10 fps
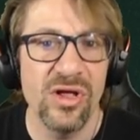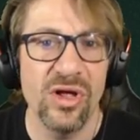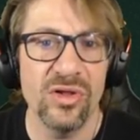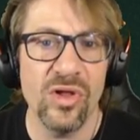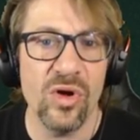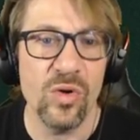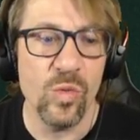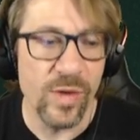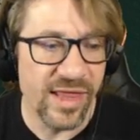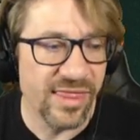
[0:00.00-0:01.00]
along
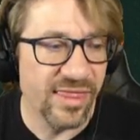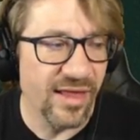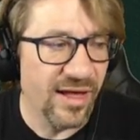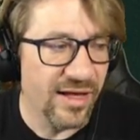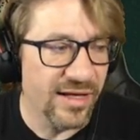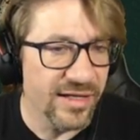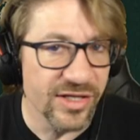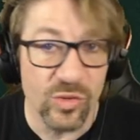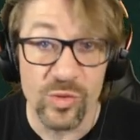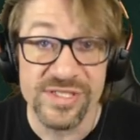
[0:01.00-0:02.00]
with uh,
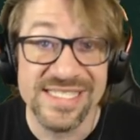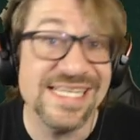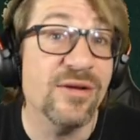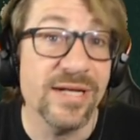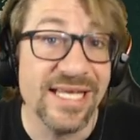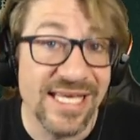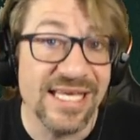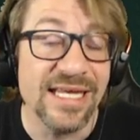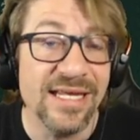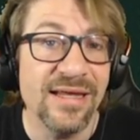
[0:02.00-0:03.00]
your secret
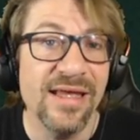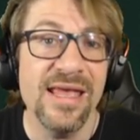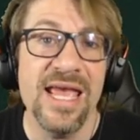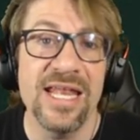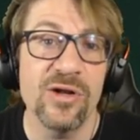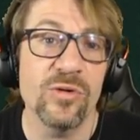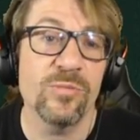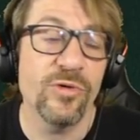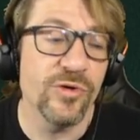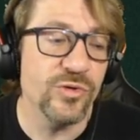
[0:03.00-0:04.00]
key, and it'll
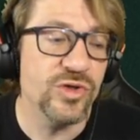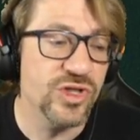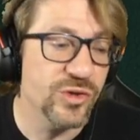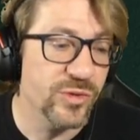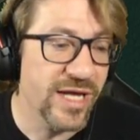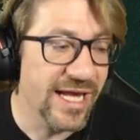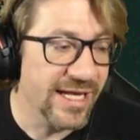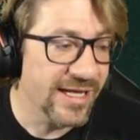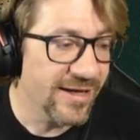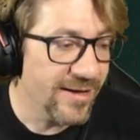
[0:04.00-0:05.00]
produce you
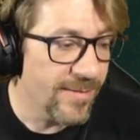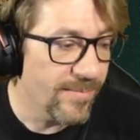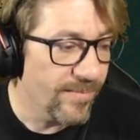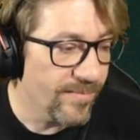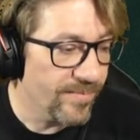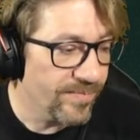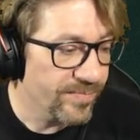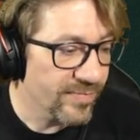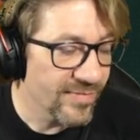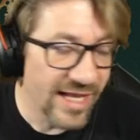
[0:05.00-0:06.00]
a. Um,
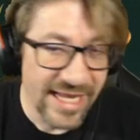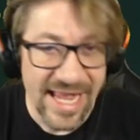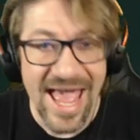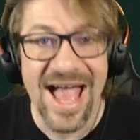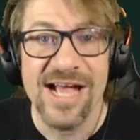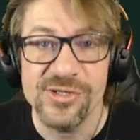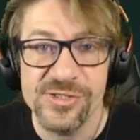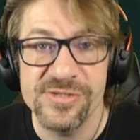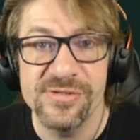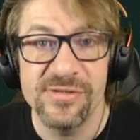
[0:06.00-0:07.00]
a hash
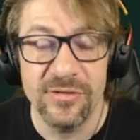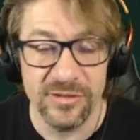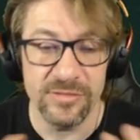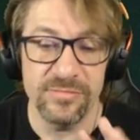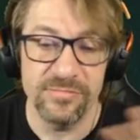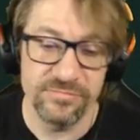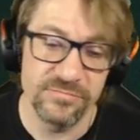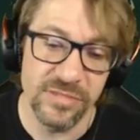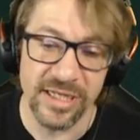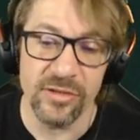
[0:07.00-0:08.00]
or
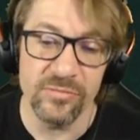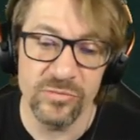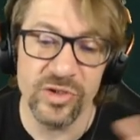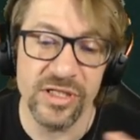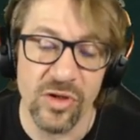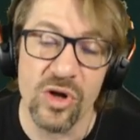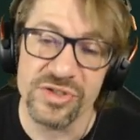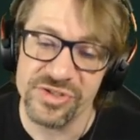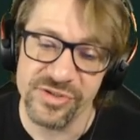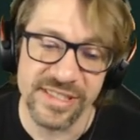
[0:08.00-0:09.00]
like a really long
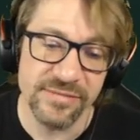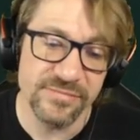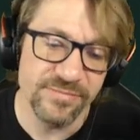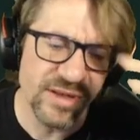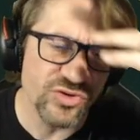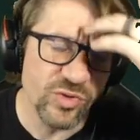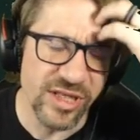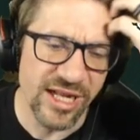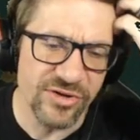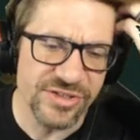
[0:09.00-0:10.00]
string, about 20
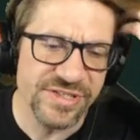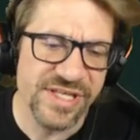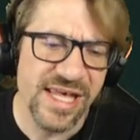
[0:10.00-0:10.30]
characters.